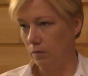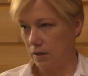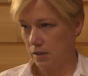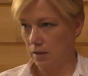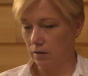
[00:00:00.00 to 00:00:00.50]

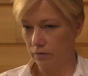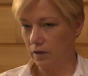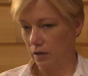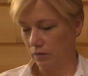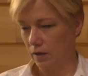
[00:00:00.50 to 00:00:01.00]
myself in
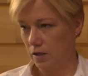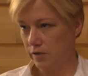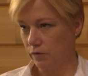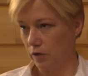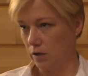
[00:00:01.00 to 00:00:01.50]
advance
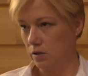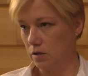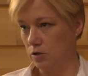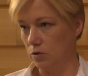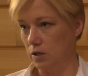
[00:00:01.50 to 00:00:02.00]
for that
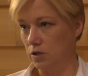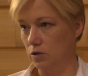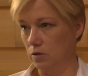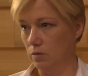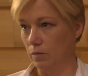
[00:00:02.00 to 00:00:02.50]

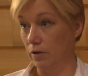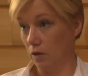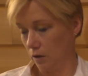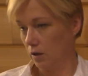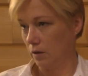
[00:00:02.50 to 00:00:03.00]
situation by
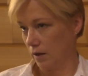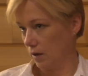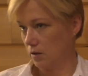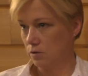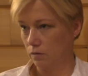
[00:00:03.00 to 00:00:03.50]
thinking that
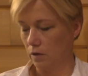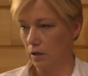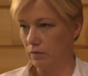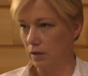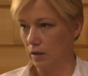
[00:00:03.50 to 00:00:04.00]
I
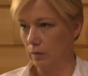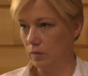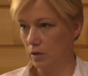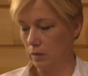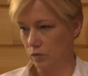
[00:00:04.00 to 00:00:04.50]
survived and
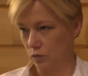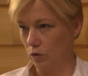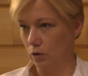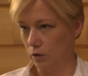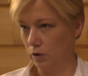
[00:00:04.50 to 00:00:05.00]
I'm
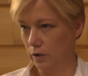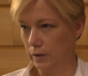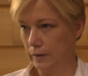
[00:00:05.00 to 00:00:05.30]
stronger.